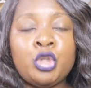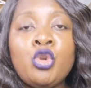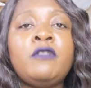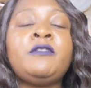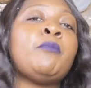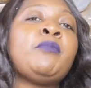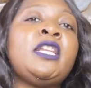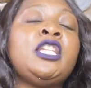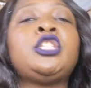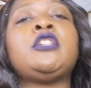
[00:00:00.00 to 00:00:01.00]
No
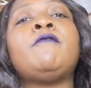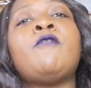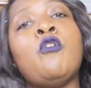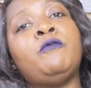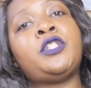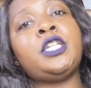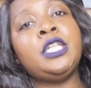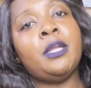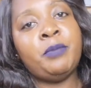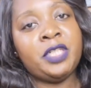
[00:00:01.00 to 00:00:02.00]
Zambian is involved
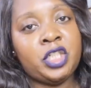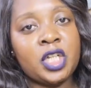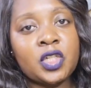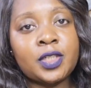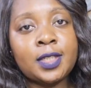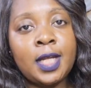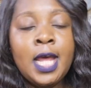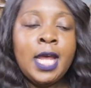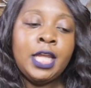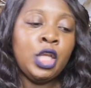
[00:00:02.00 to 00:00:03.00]
in the business.
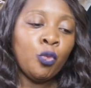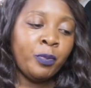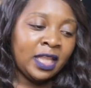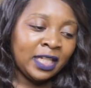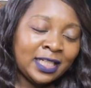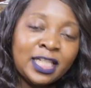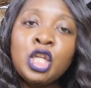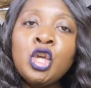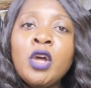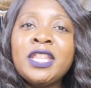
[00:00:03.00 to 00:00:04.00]
He will be the
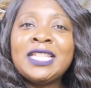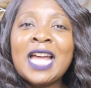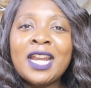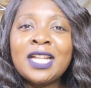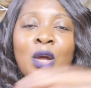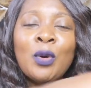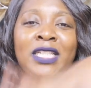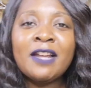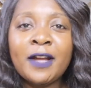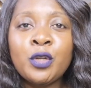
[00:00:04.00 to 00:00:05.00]
CEO, the director,
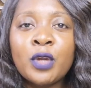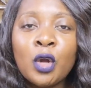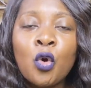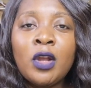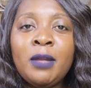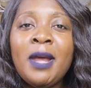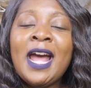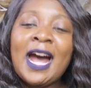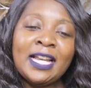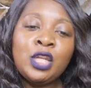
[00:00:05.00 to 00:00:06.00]
whatever you can call him,
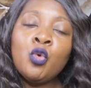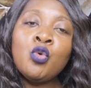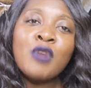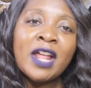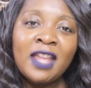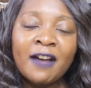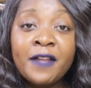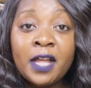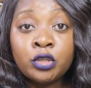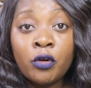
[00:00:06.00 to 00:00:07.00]
and he will run the
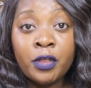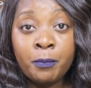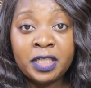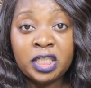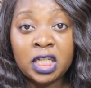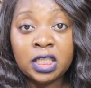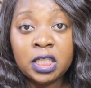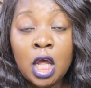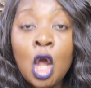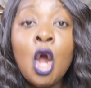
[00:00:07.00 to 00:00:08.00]
affairs of the
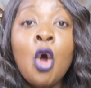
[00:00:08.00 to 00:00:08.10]
business.